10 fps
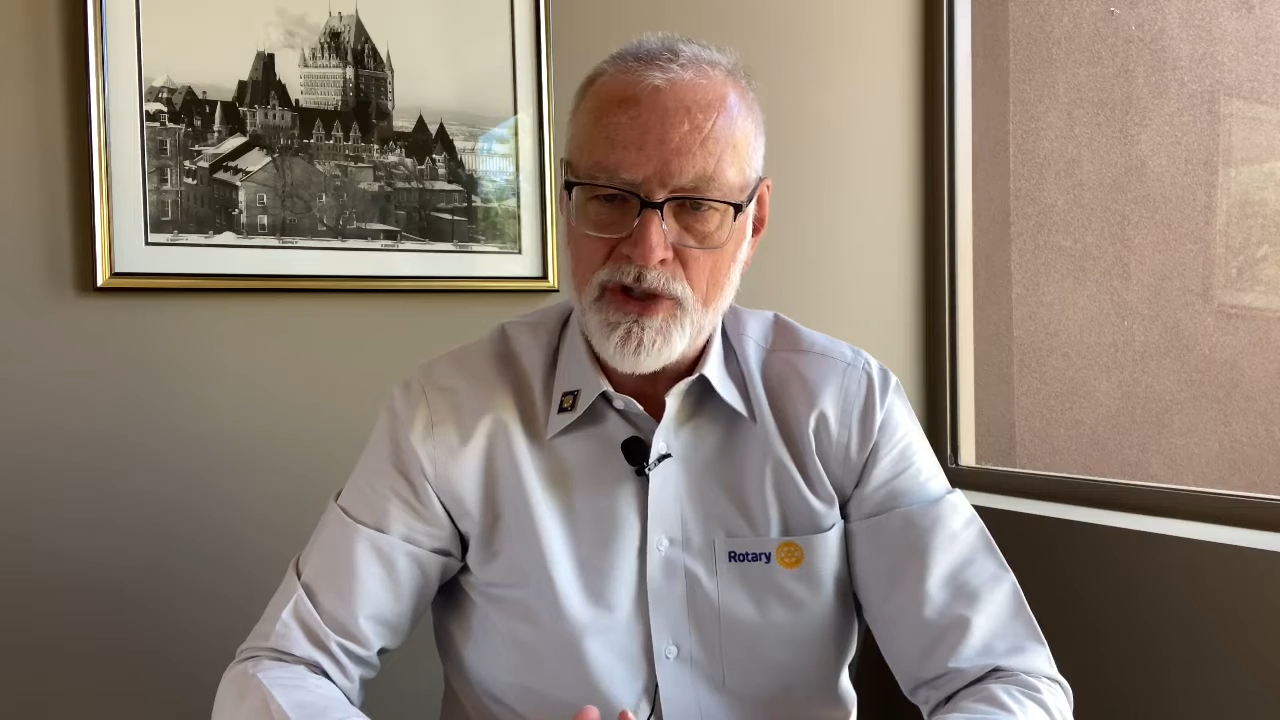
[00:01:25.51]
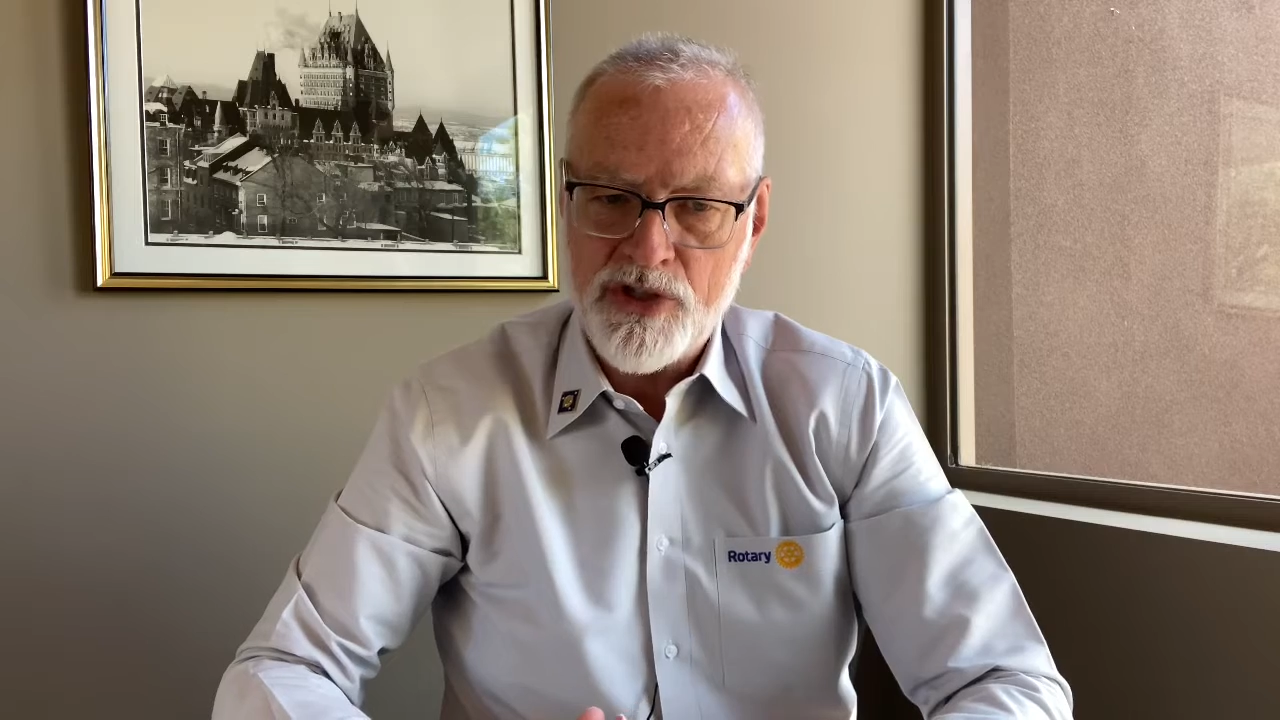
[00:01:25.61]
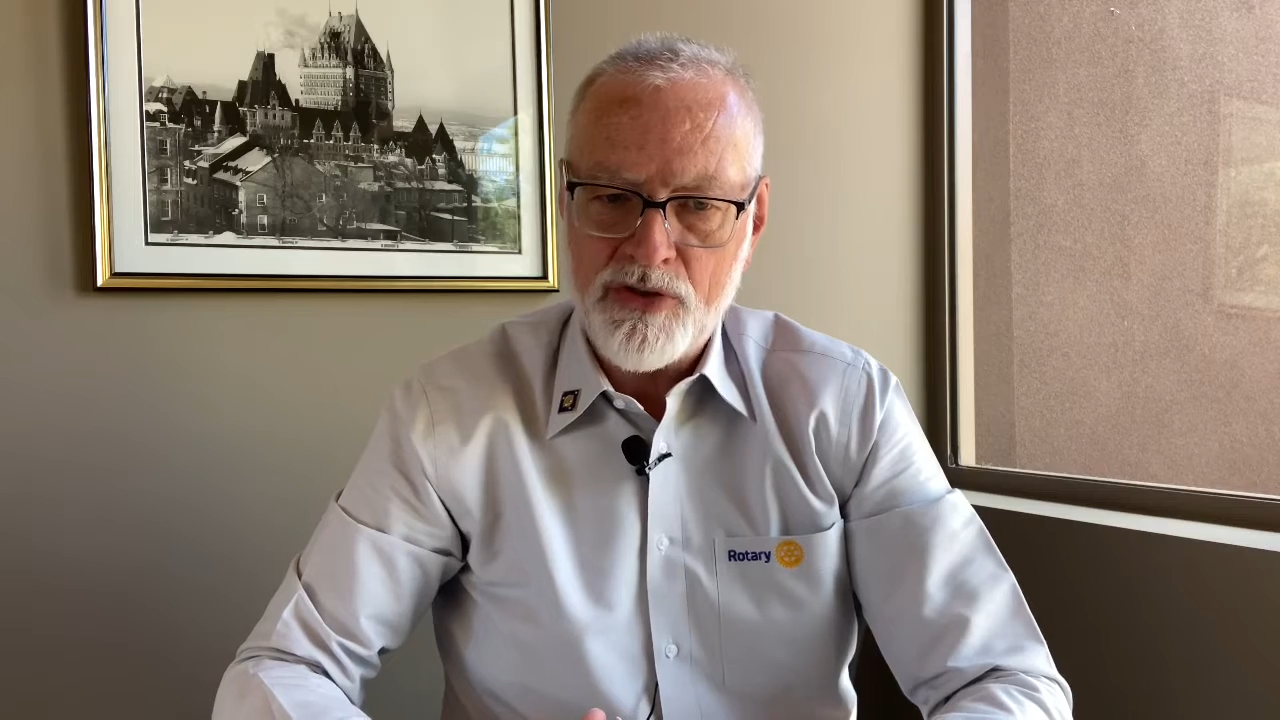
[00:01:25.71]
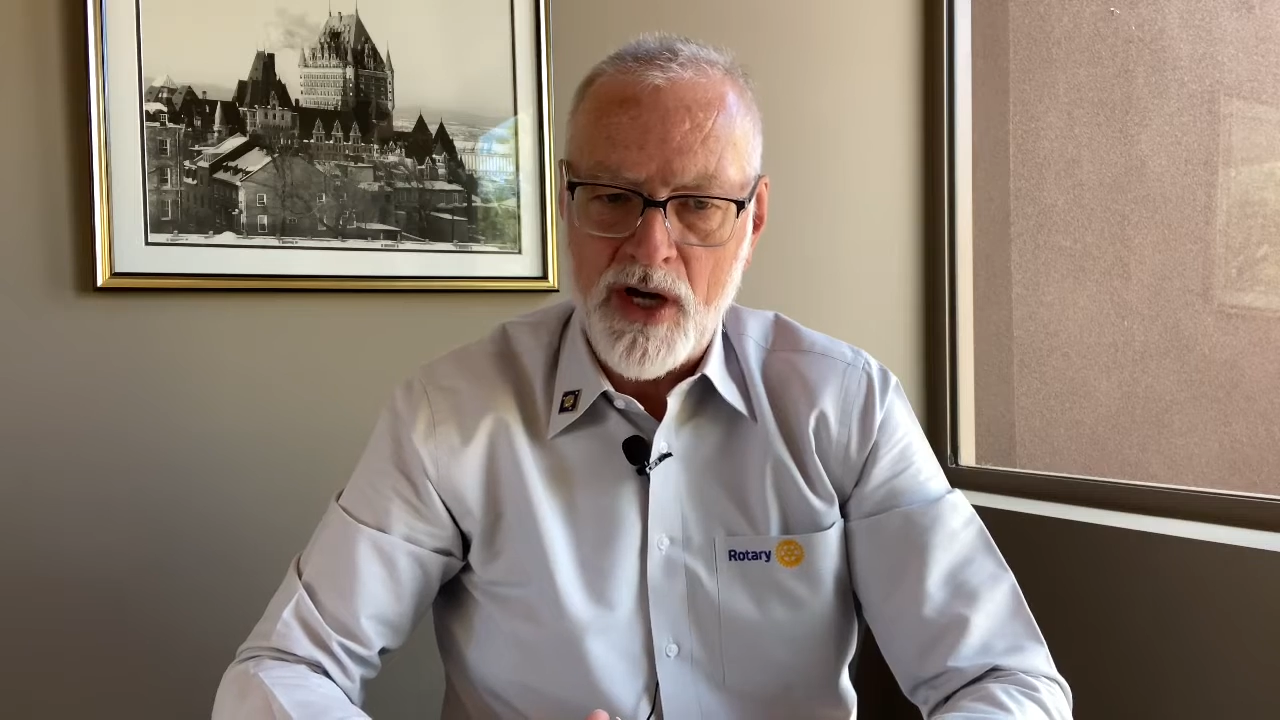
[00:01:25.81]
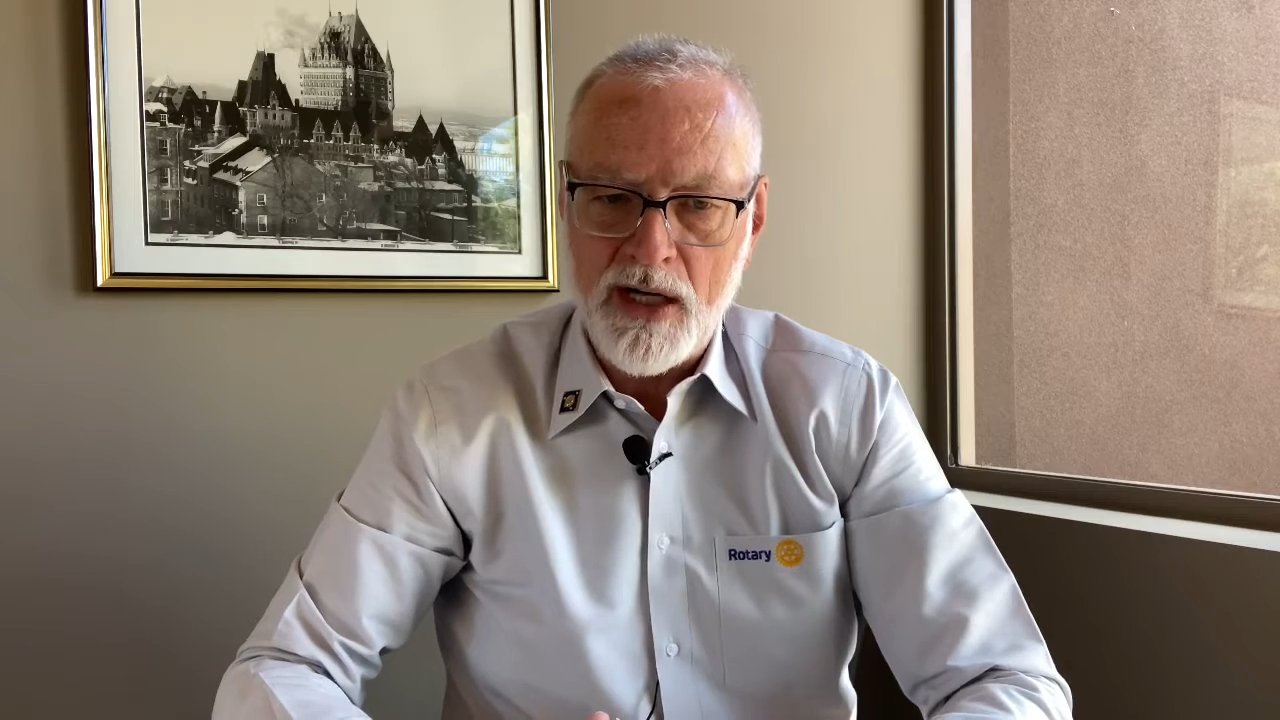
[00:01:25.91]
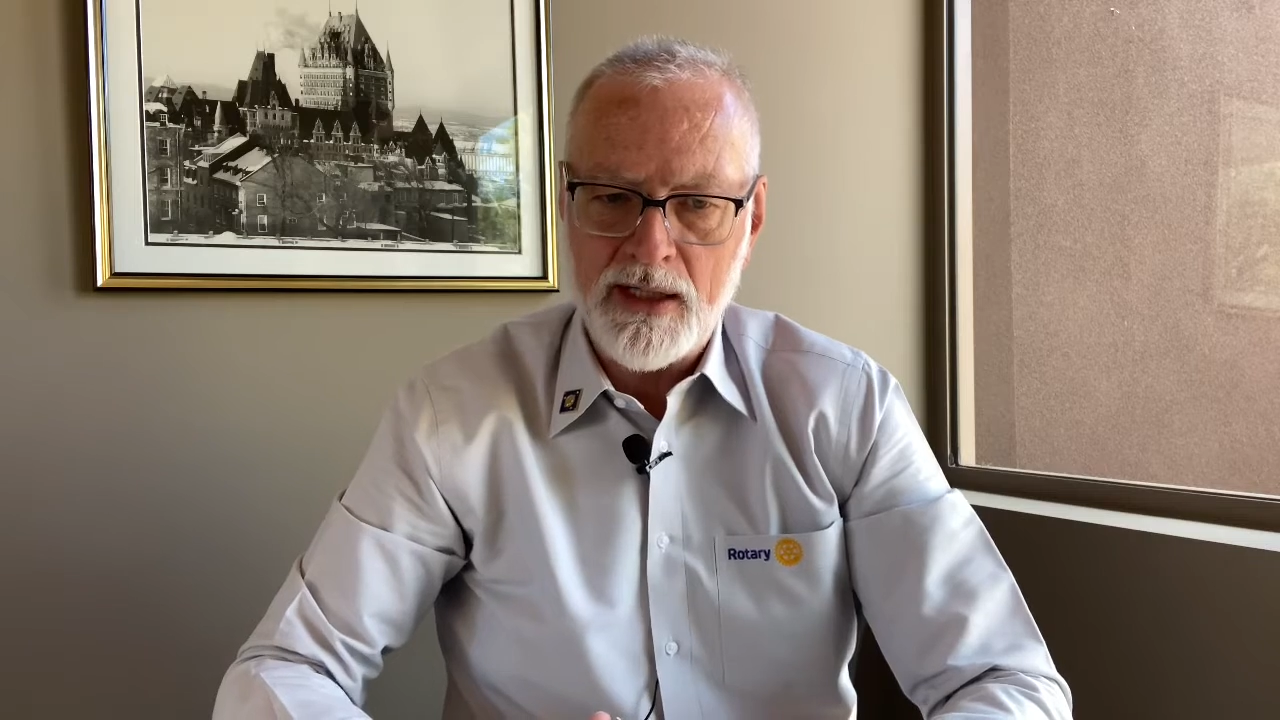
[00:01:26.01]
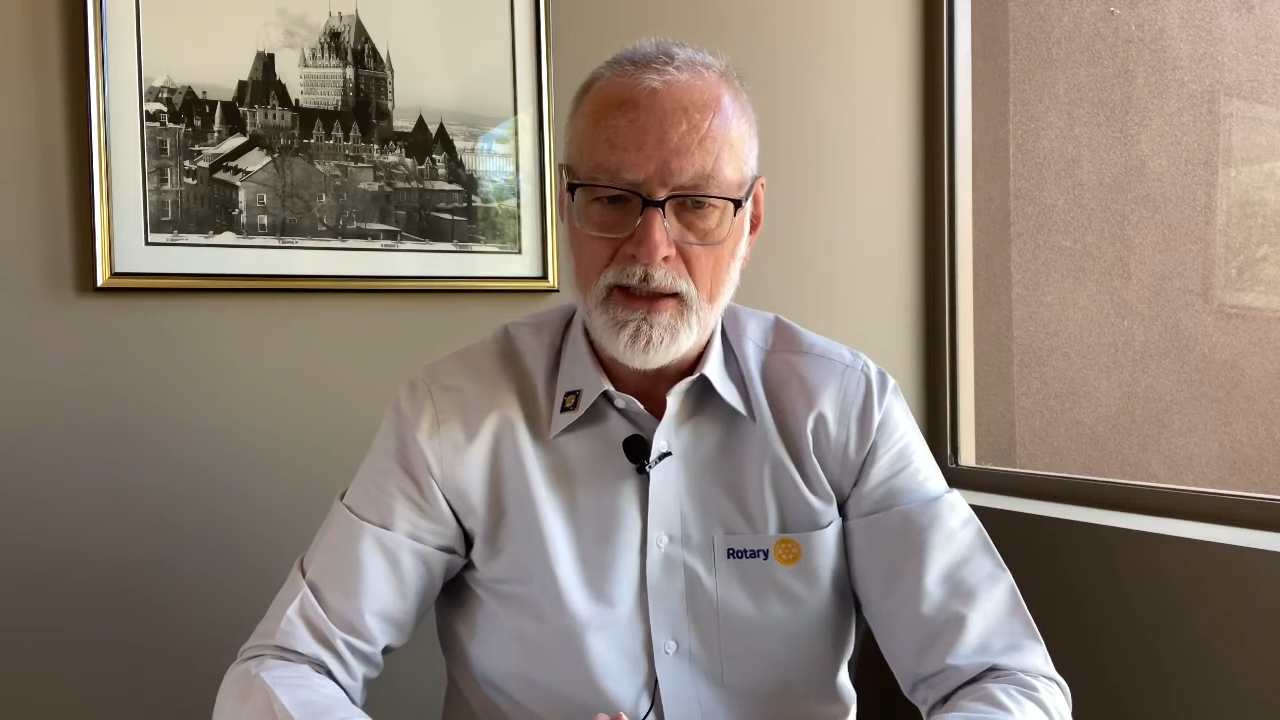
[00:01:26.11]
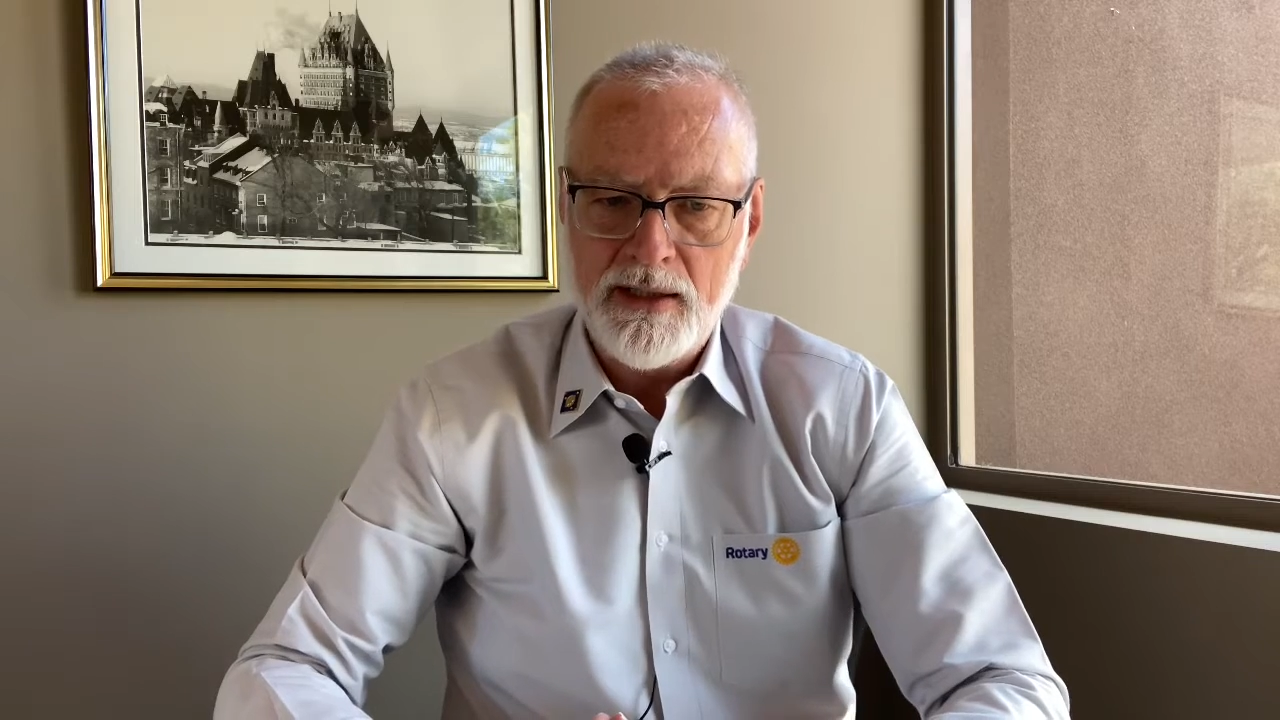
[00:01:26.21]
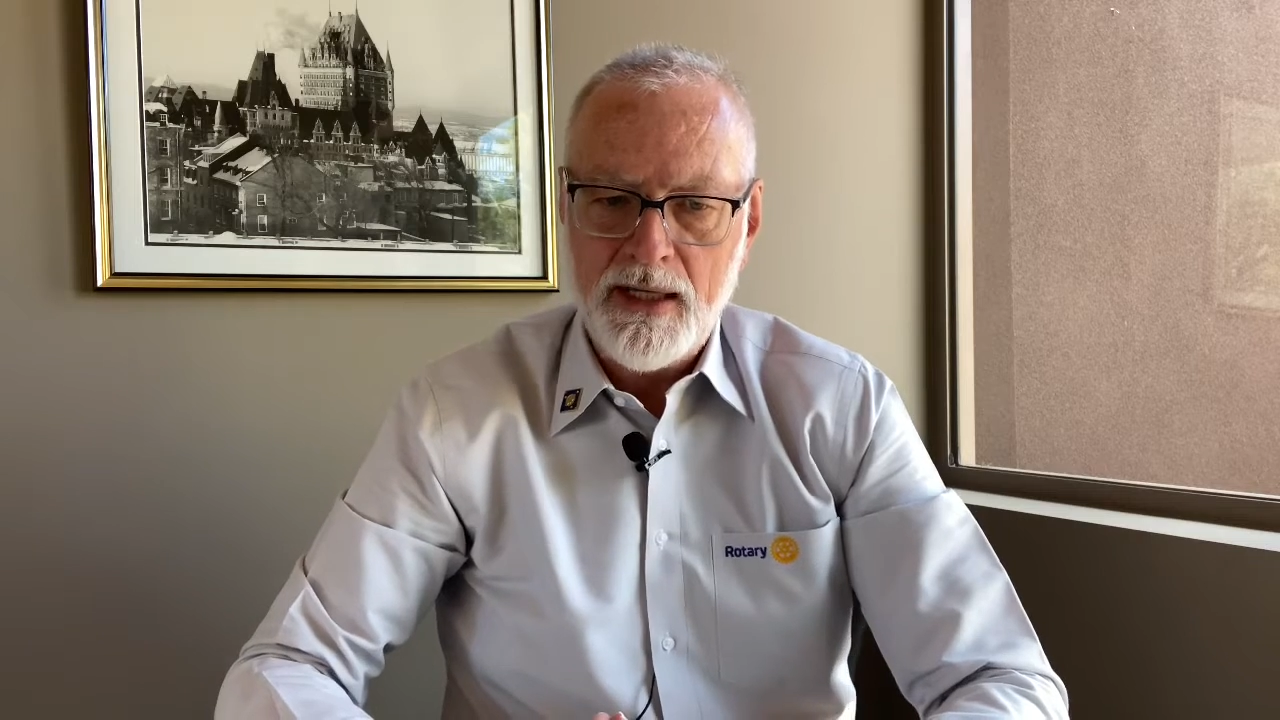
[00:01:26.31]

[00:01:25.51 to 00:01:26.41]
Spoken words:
struck